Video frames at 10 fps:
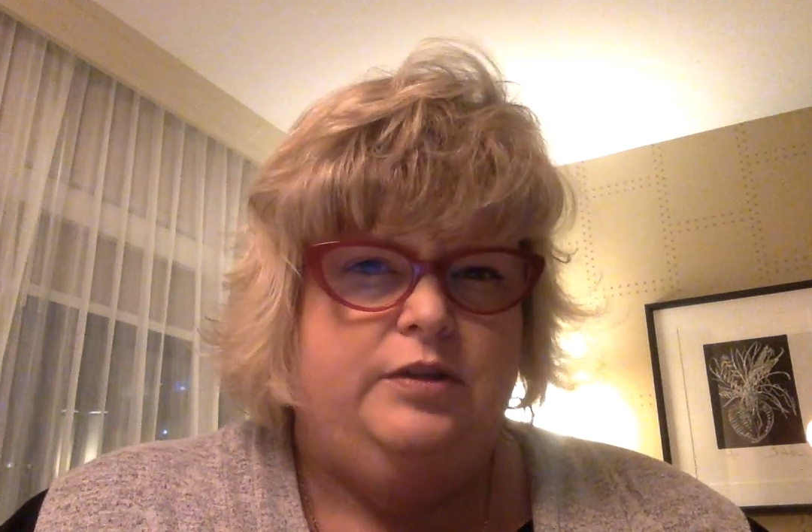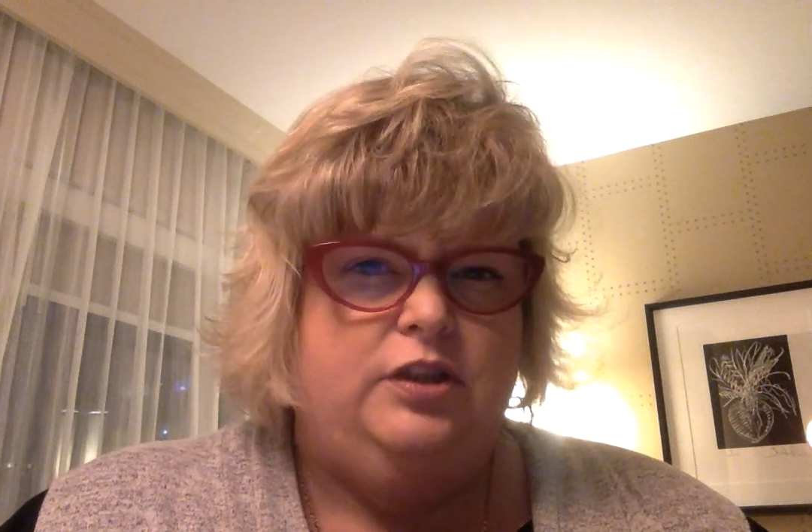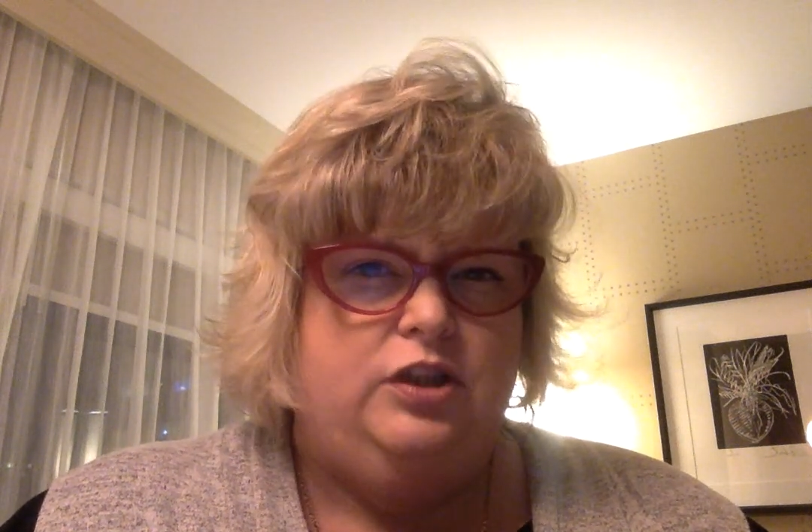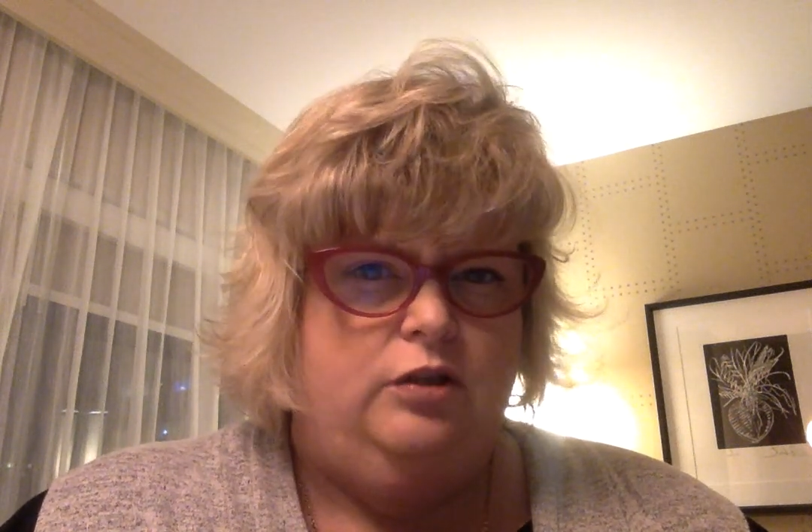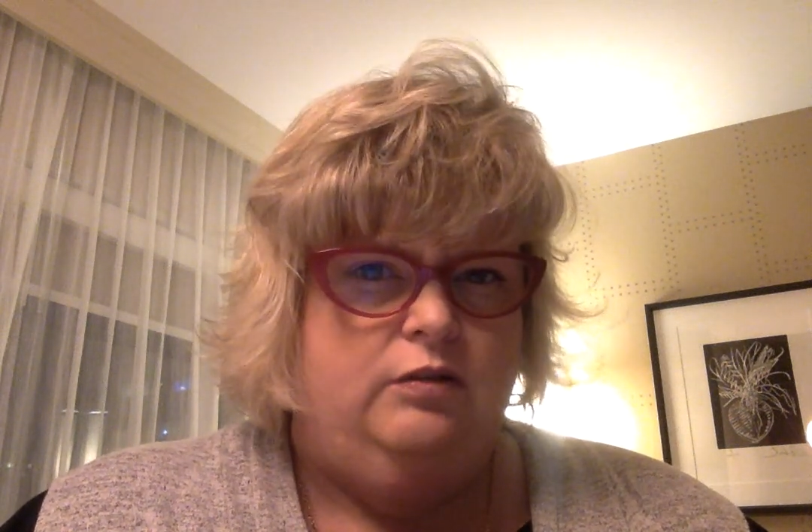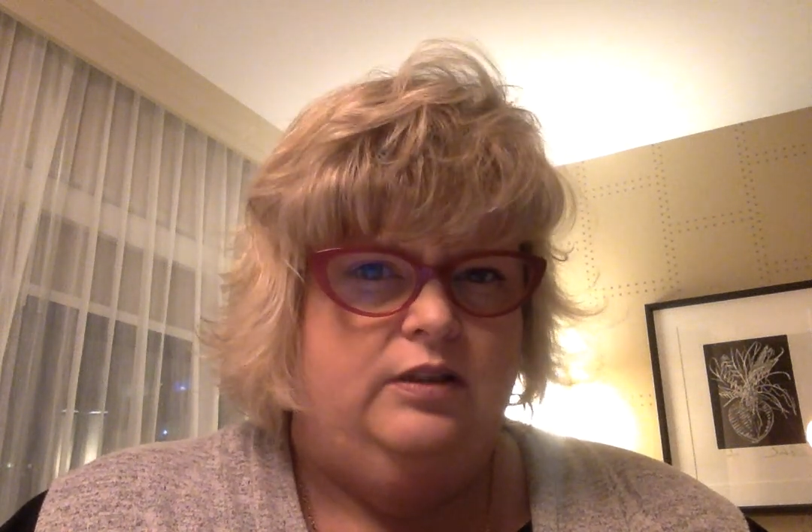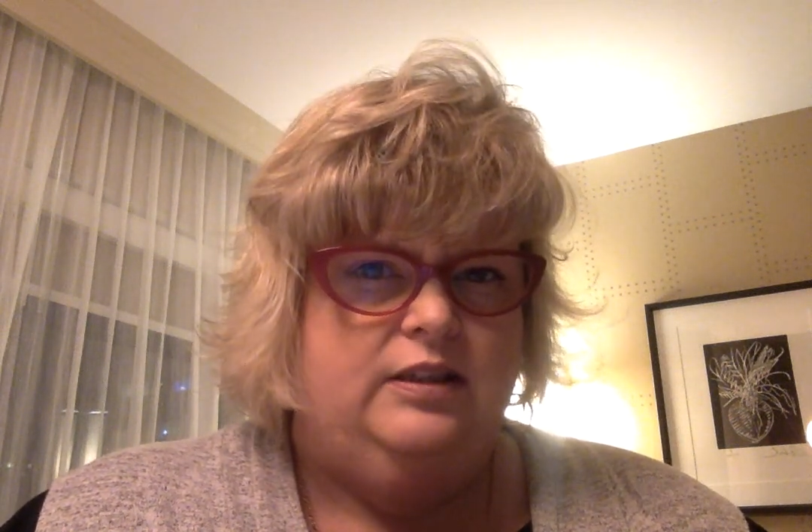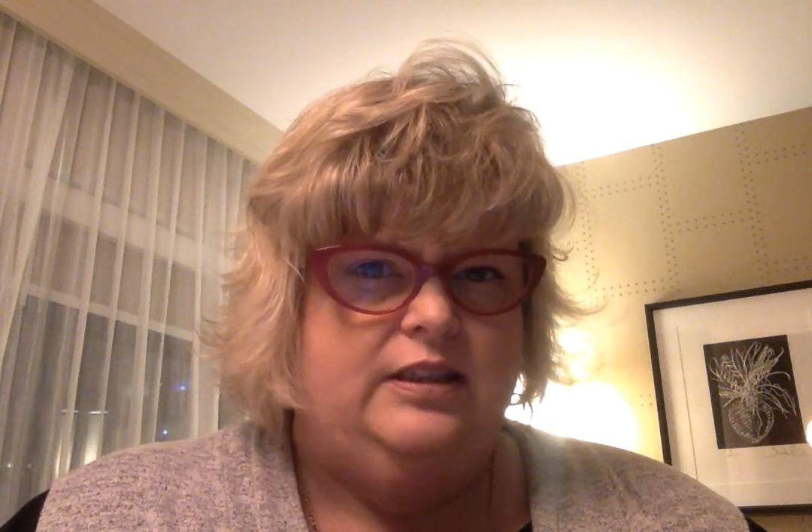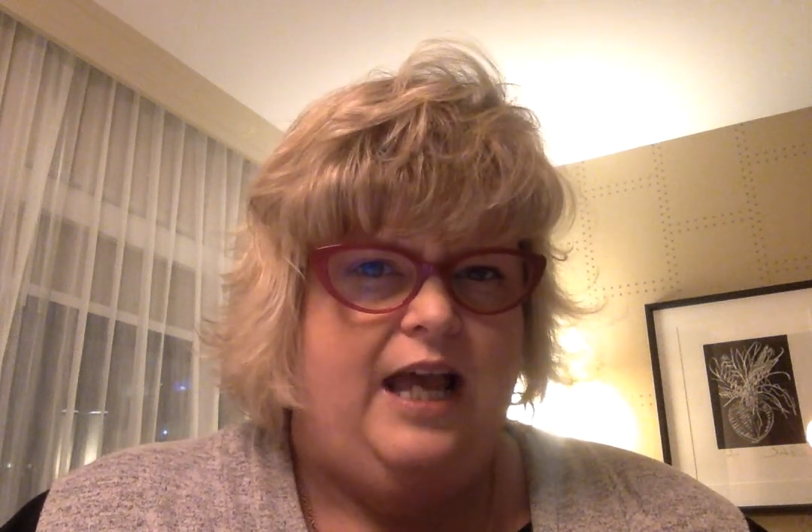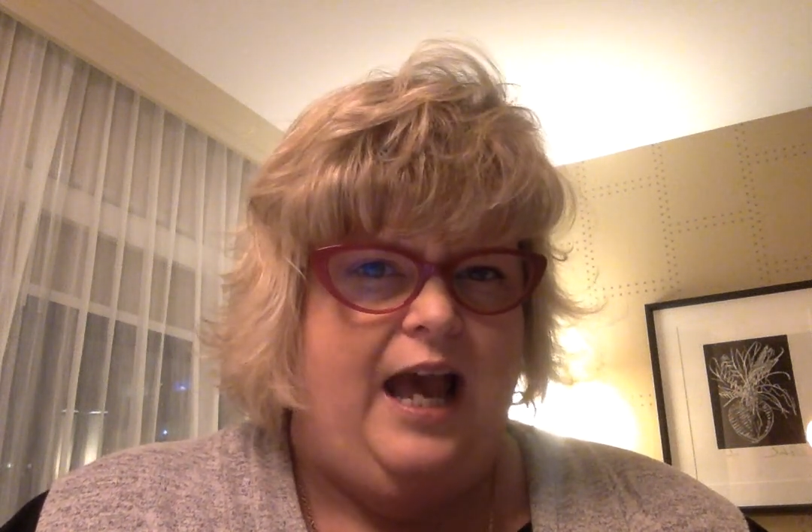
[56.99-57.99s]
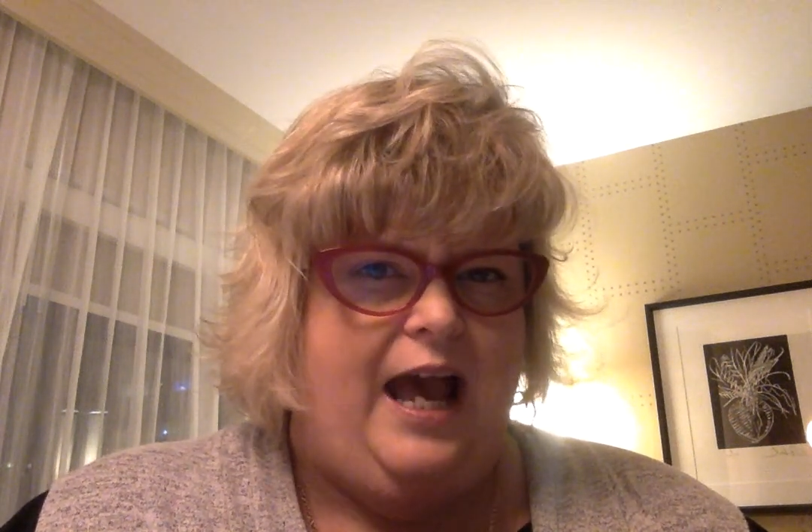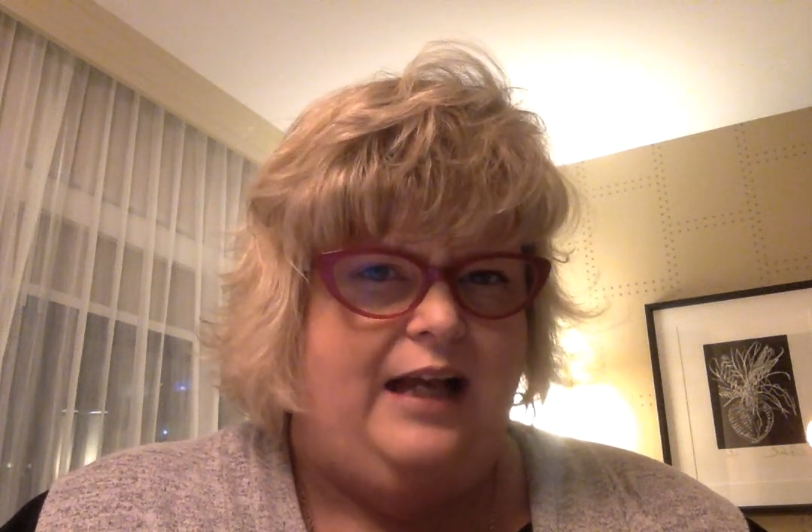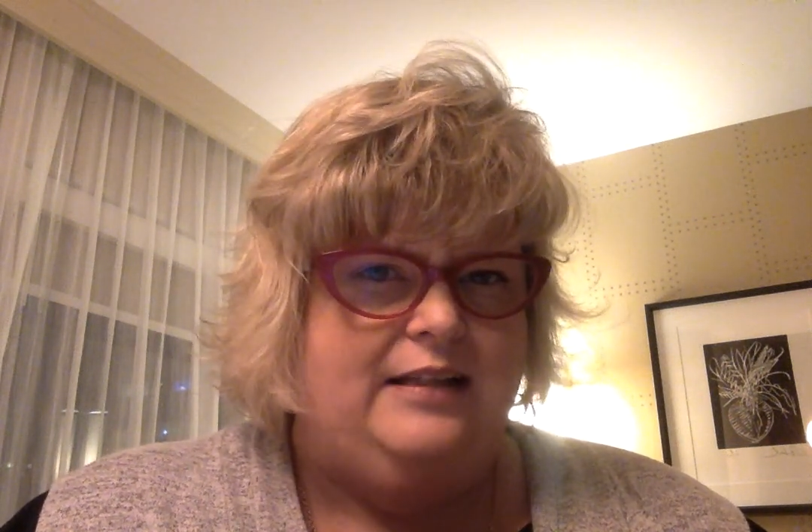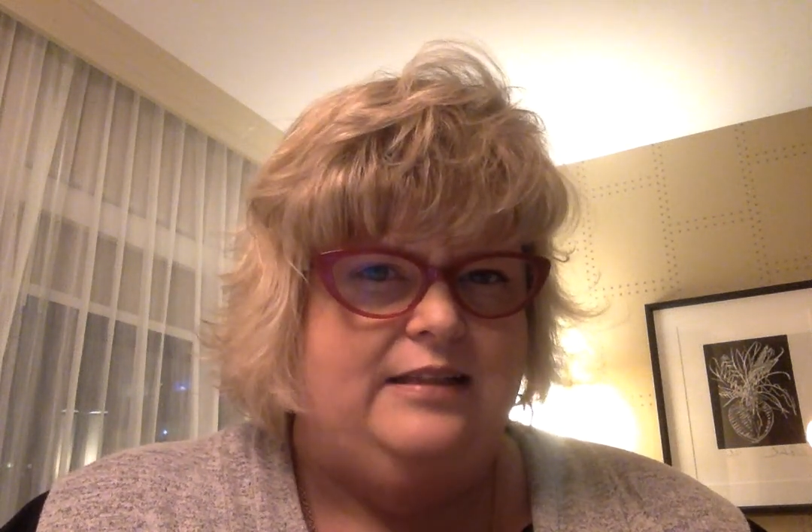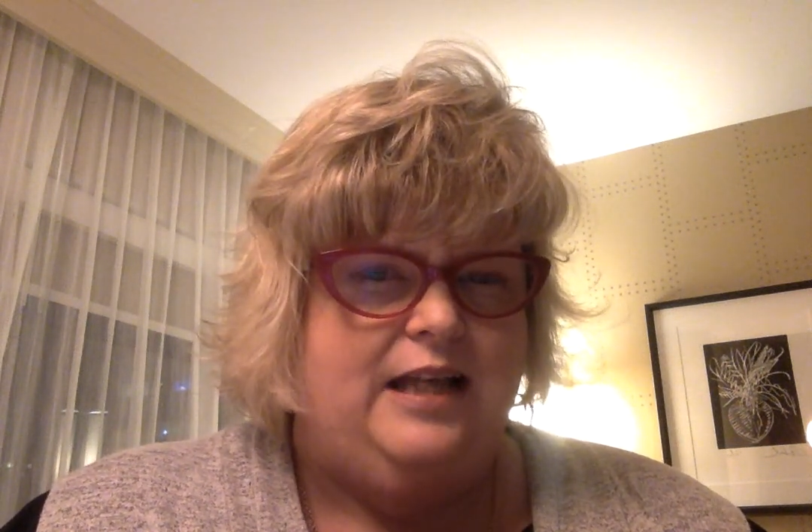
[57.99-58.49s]
students
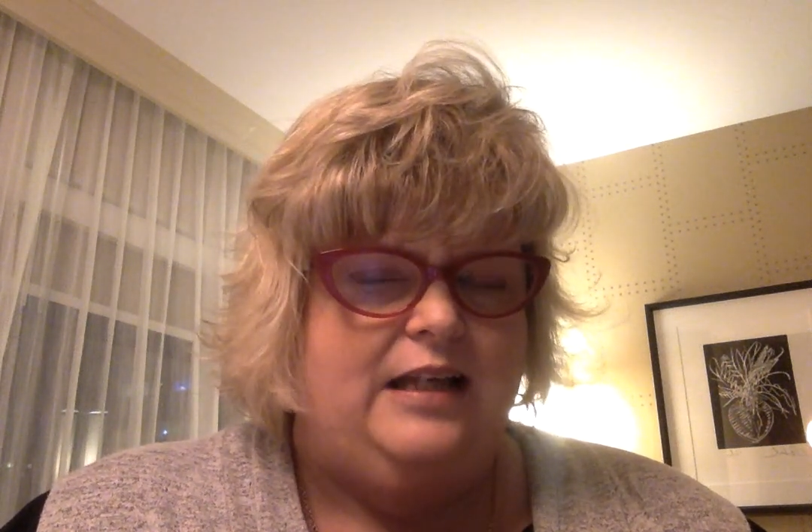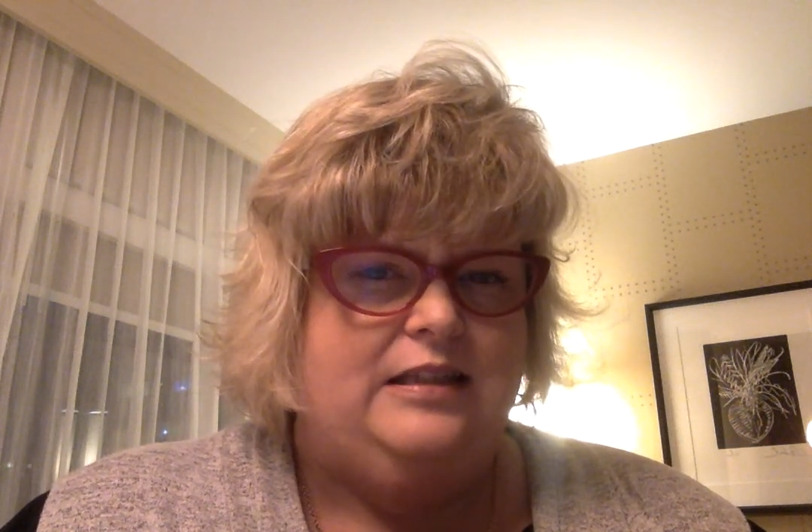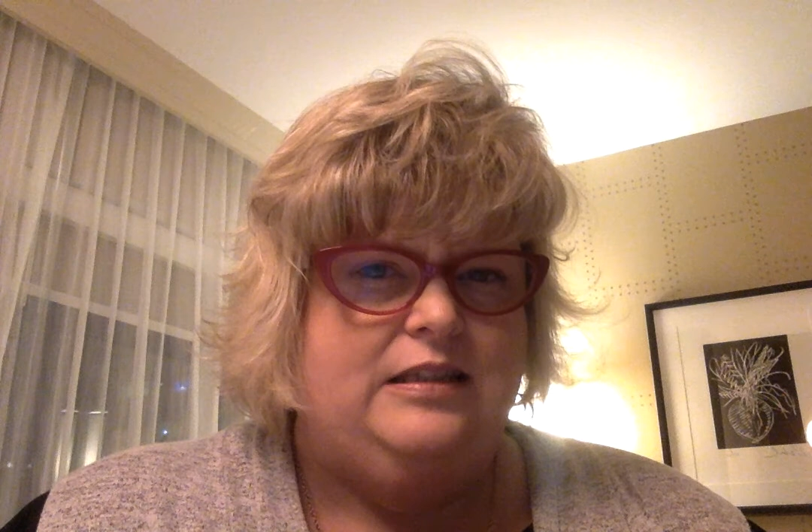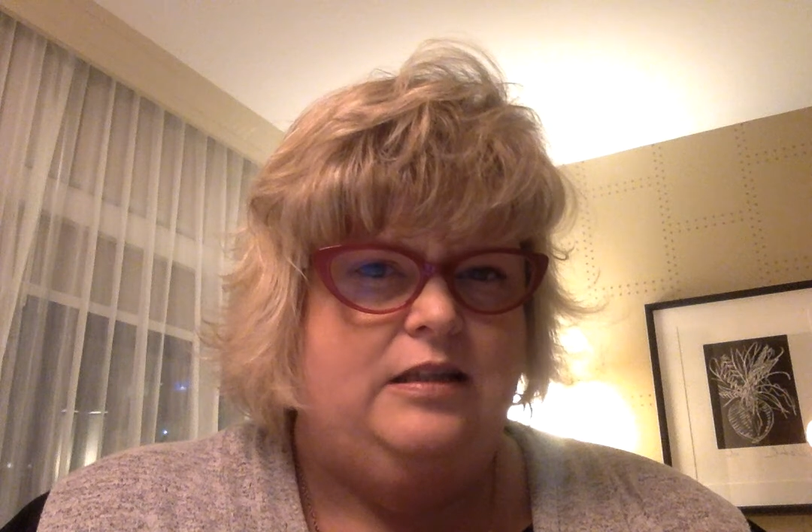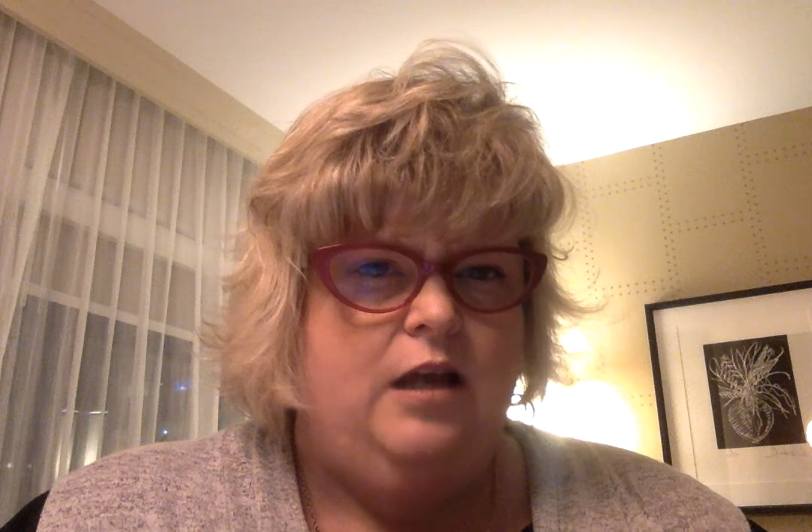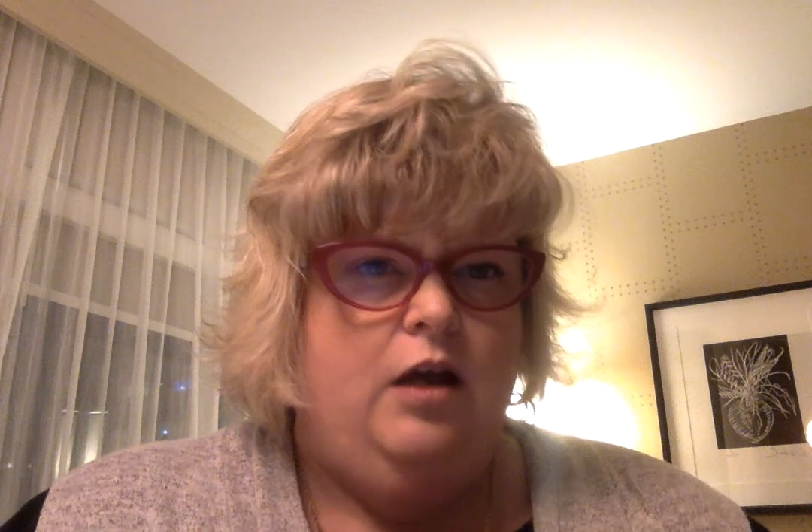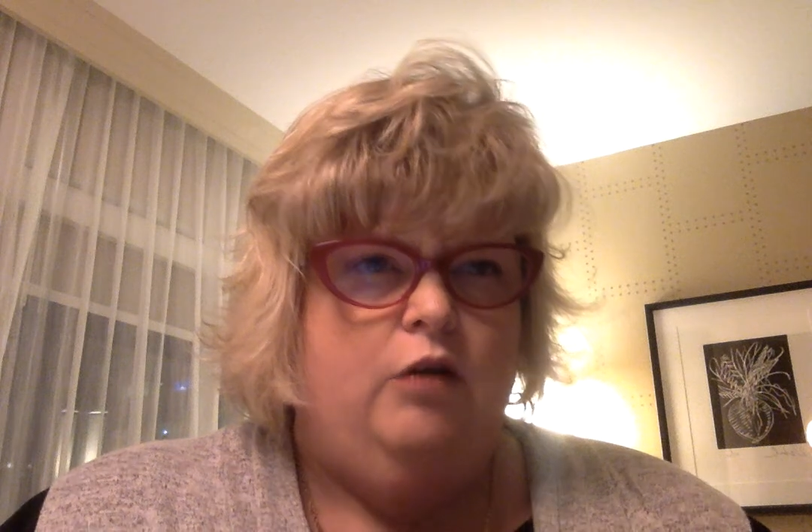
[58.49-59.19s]
access